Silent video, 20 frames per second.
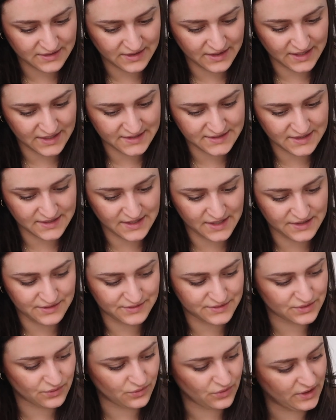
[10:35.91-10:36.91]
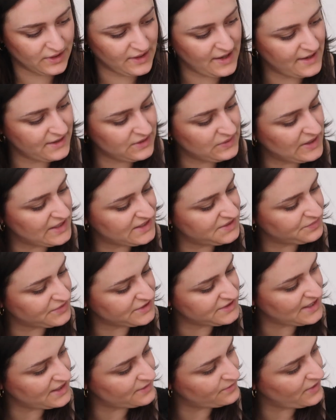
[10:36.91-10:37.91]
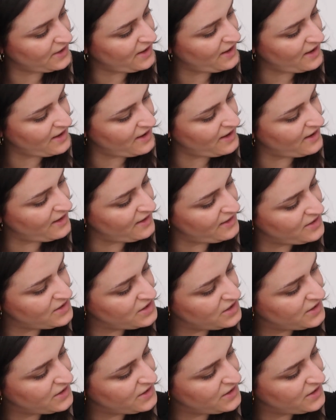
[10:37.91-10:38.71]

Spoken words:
like I said, I use oil anyway to protect my hair.